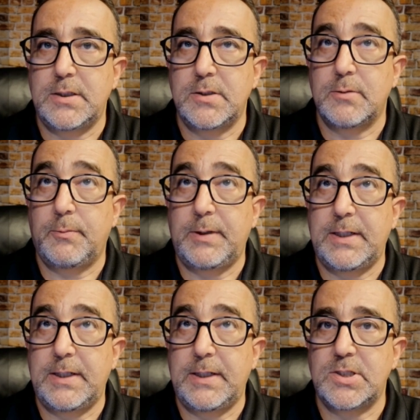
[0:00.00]
So when we hit
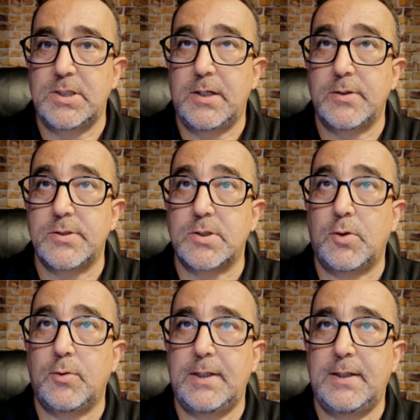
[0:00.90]
the share
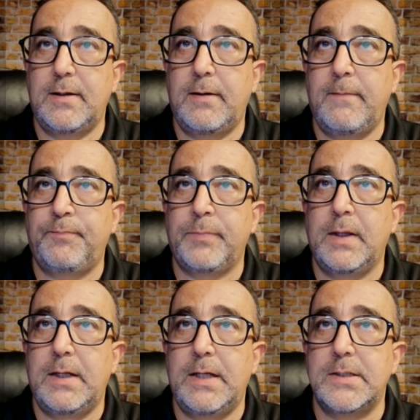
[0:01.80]
screen,
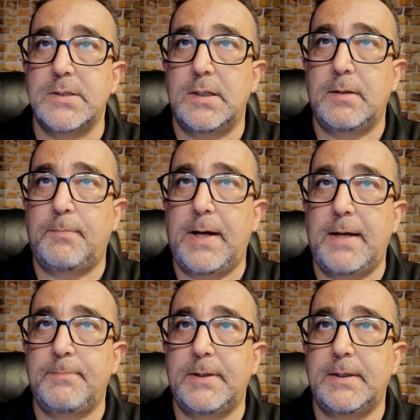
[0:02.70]
it's going to
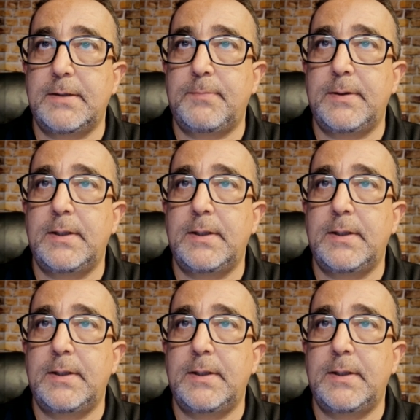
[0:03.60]
pop up